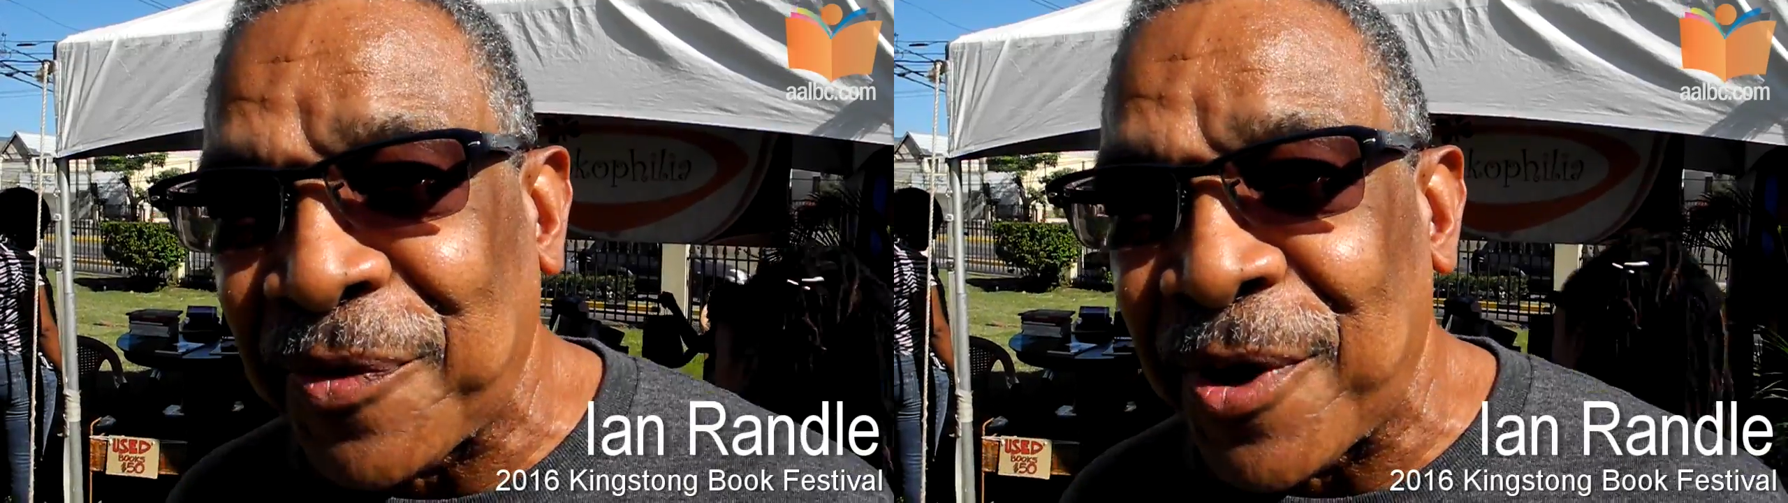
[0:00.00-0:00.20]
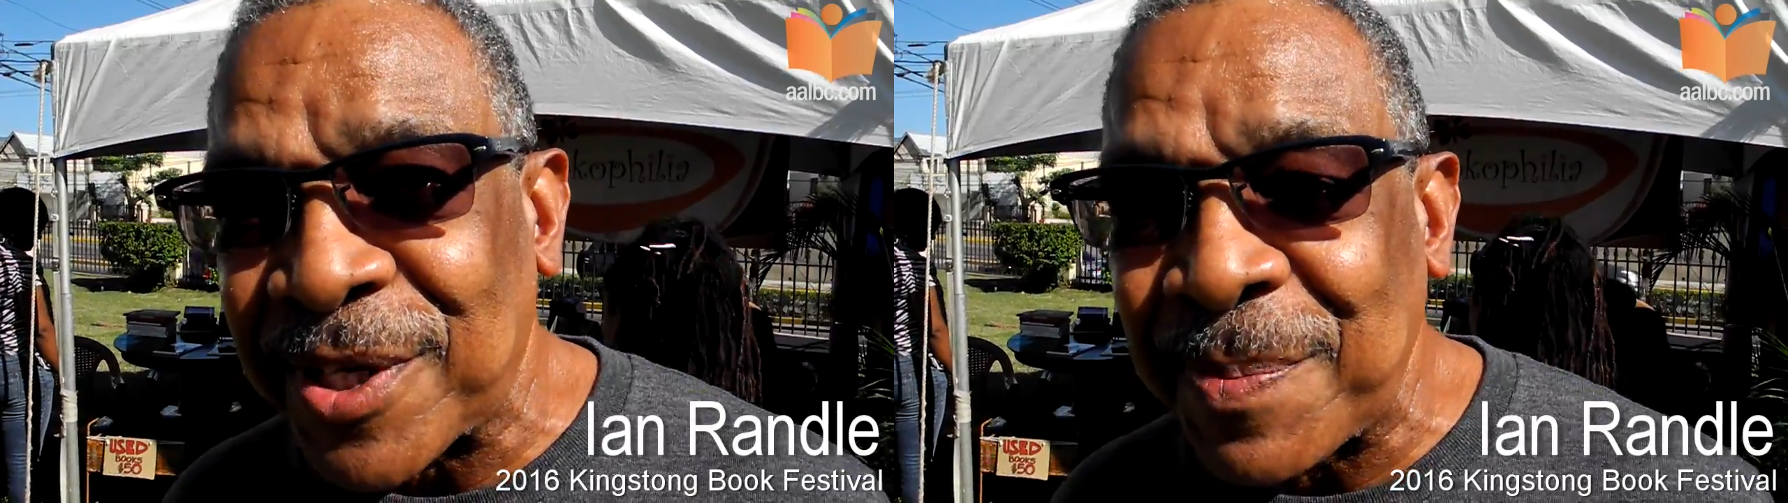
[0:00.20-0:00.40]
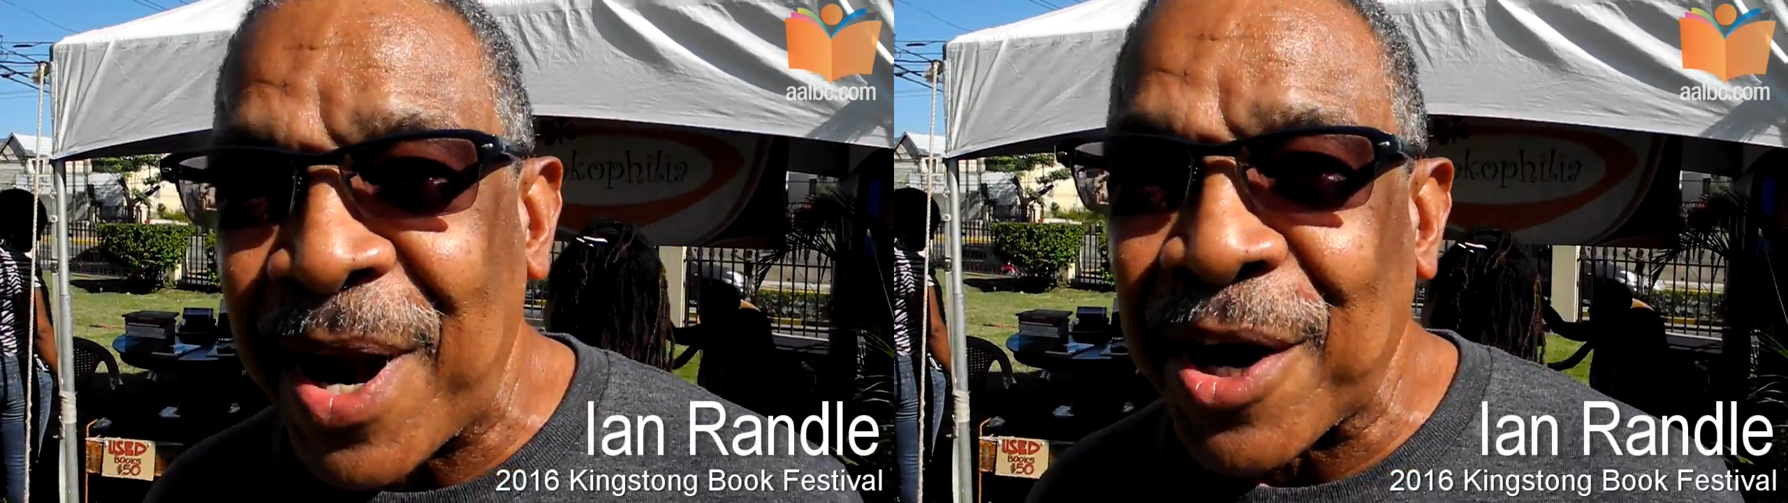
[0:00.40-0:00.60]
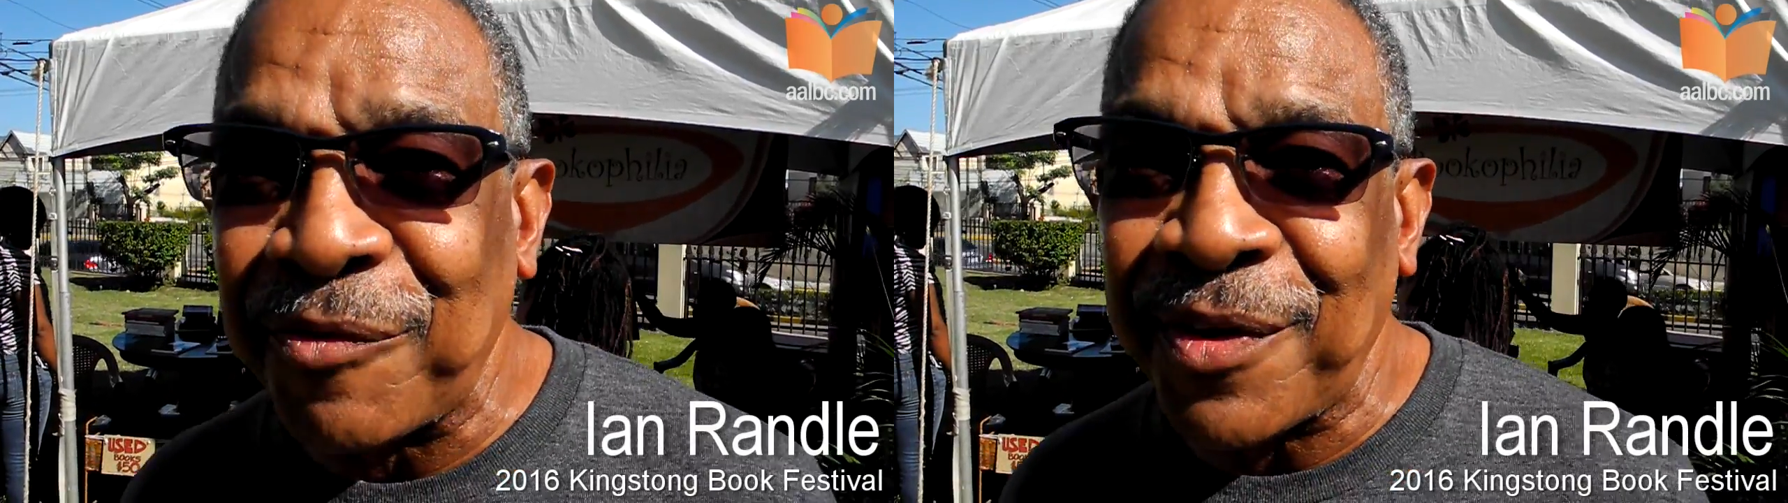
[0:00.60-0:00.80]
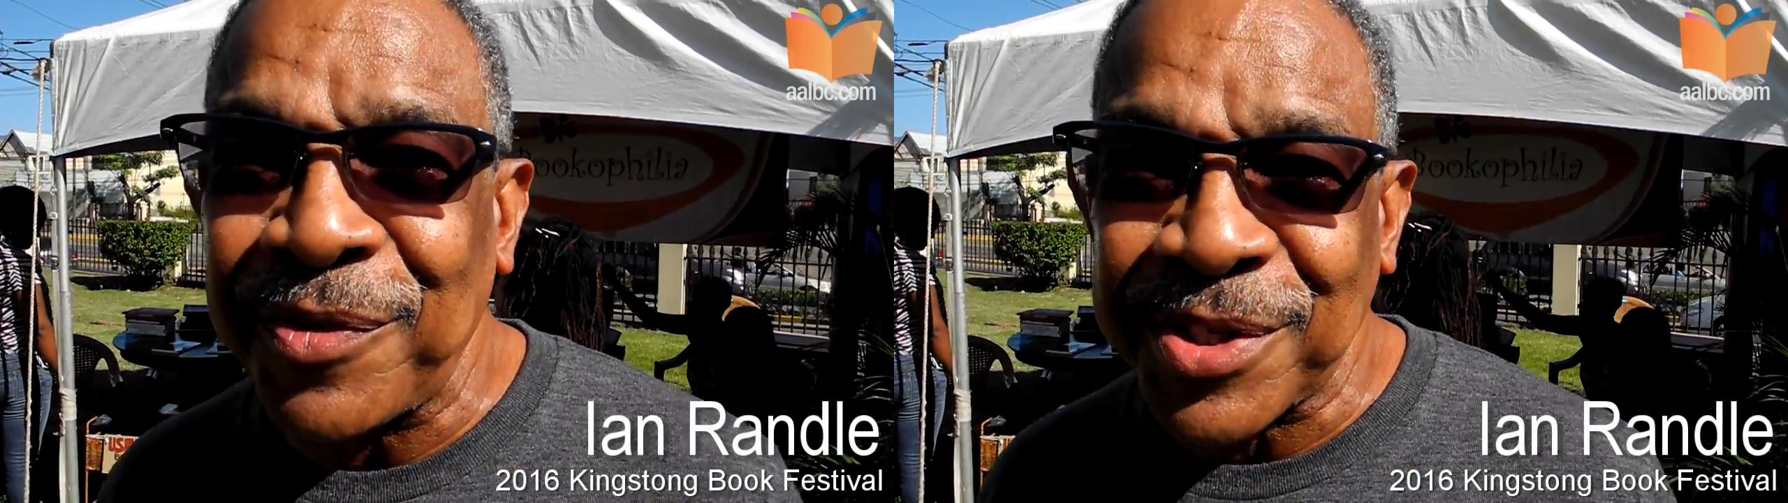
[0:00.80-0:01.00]
first
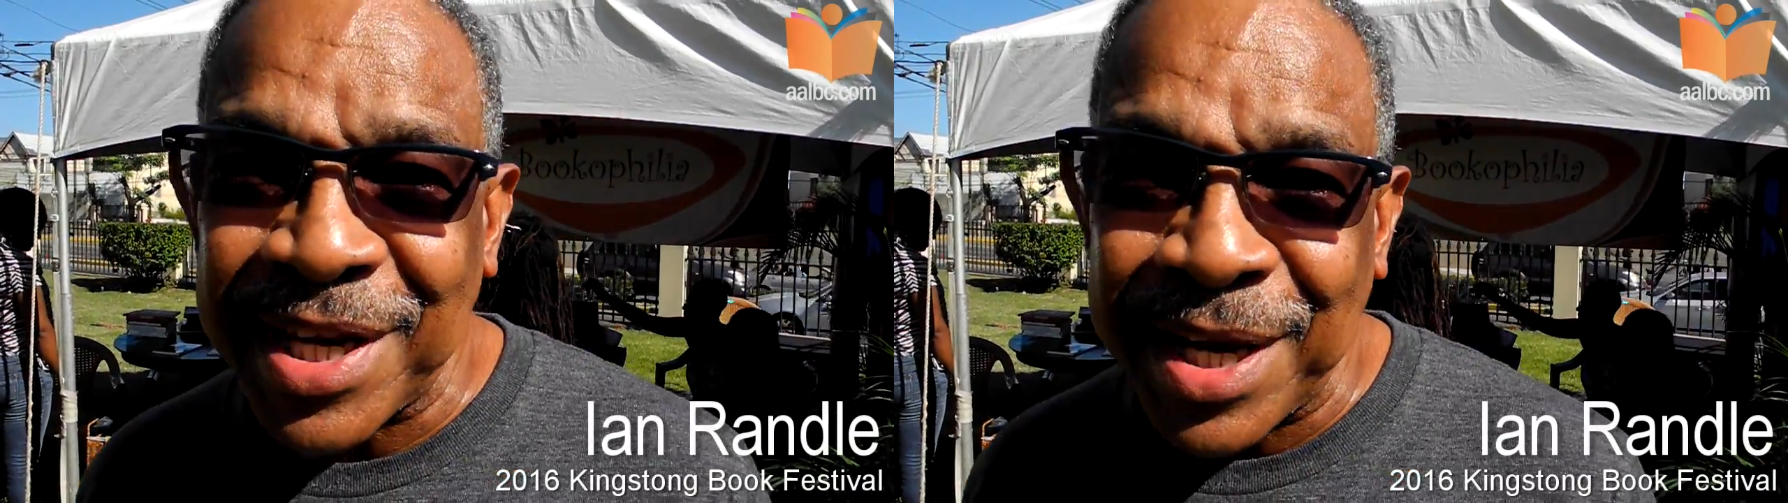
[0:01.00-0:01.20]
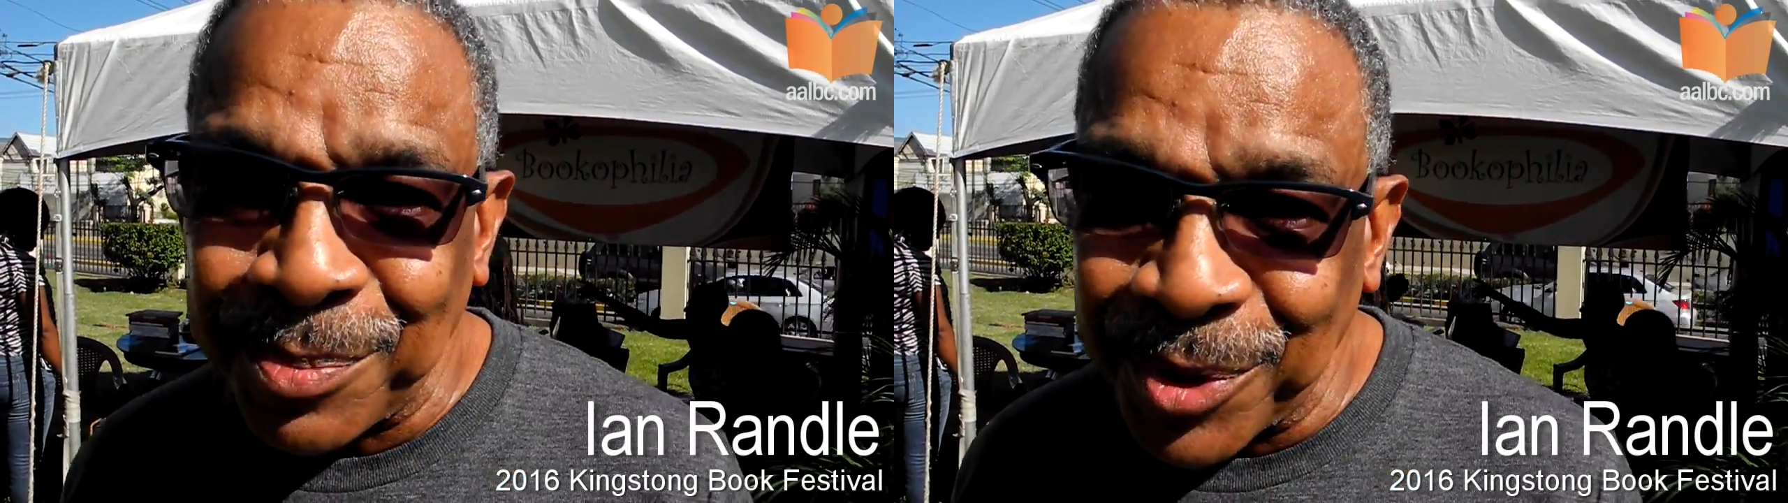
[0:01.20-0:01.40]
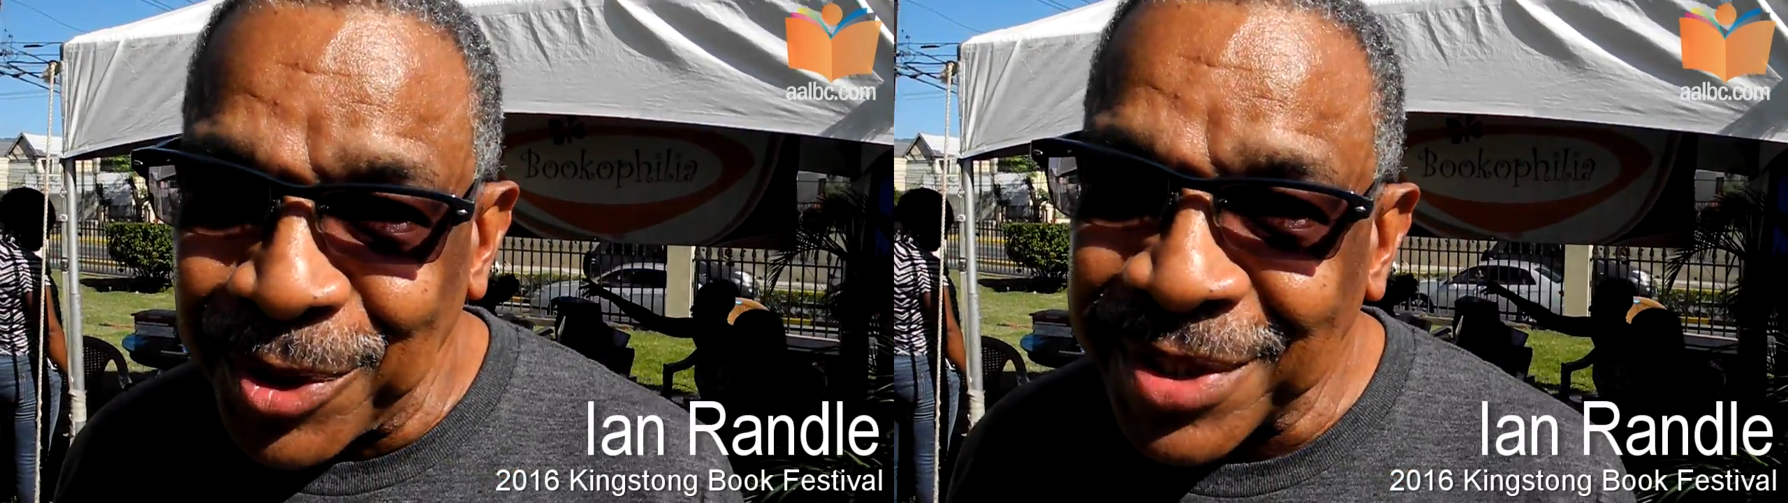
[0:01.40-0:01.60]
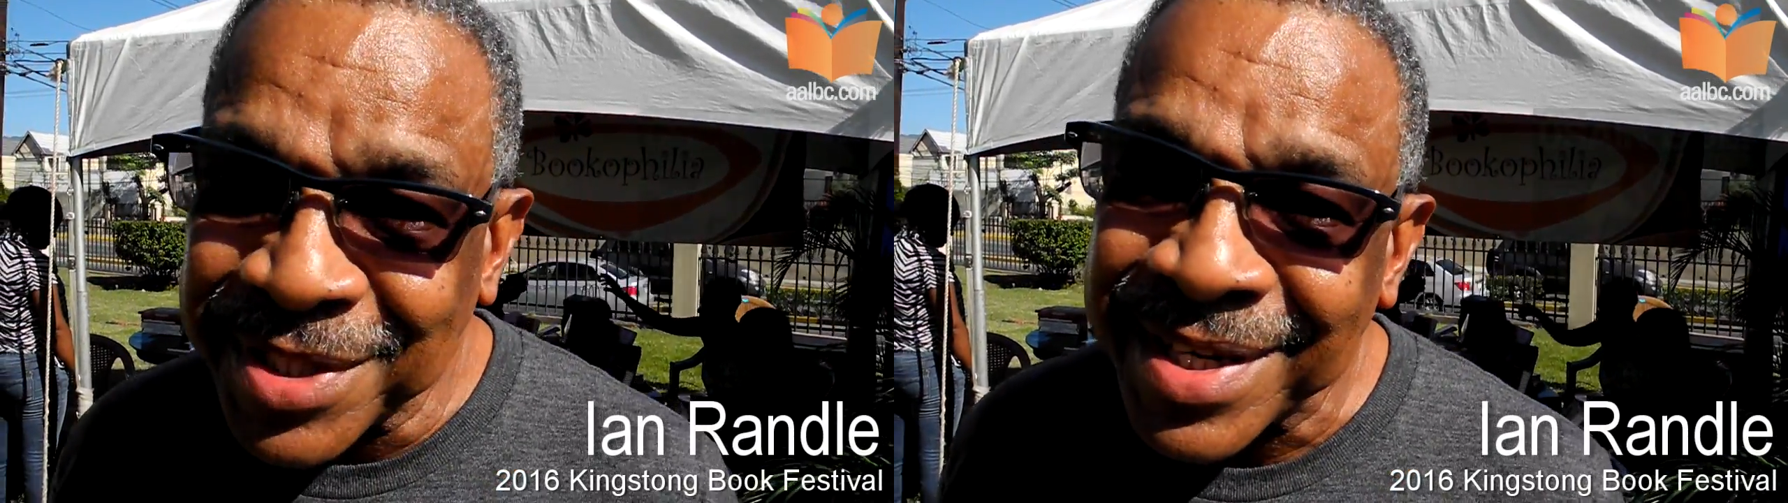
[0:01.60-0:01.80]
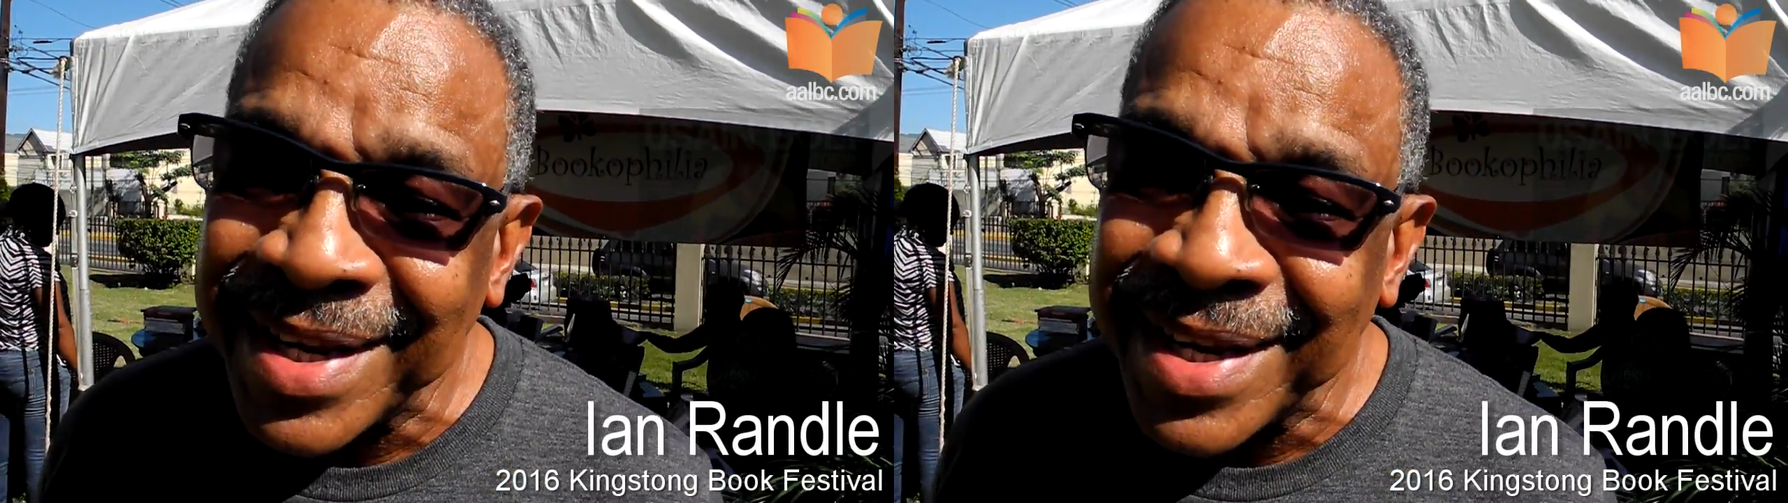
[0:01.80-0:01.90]
biography of Usain Bolt,